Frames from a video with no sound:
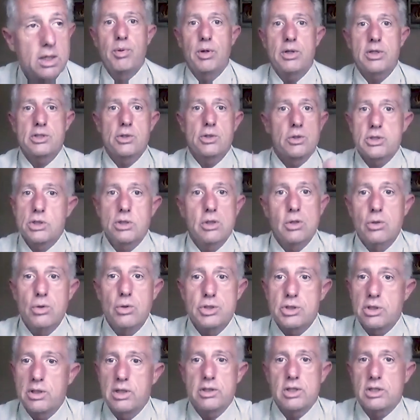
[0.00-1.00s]
But, so it's an
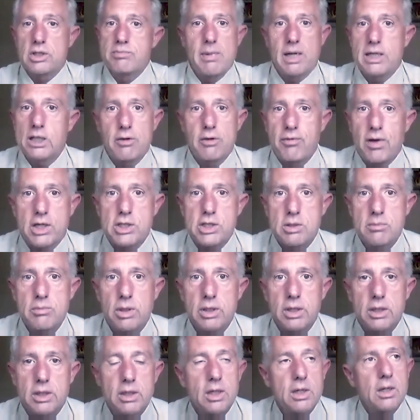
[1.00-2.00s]
illusion. They just manufacture
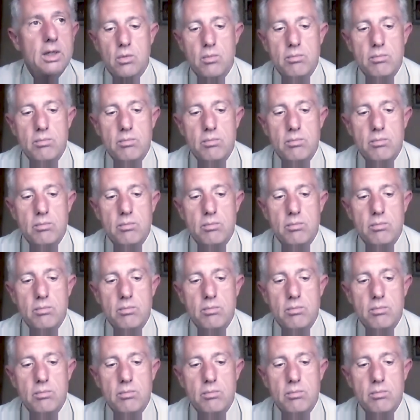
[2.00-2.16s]
money.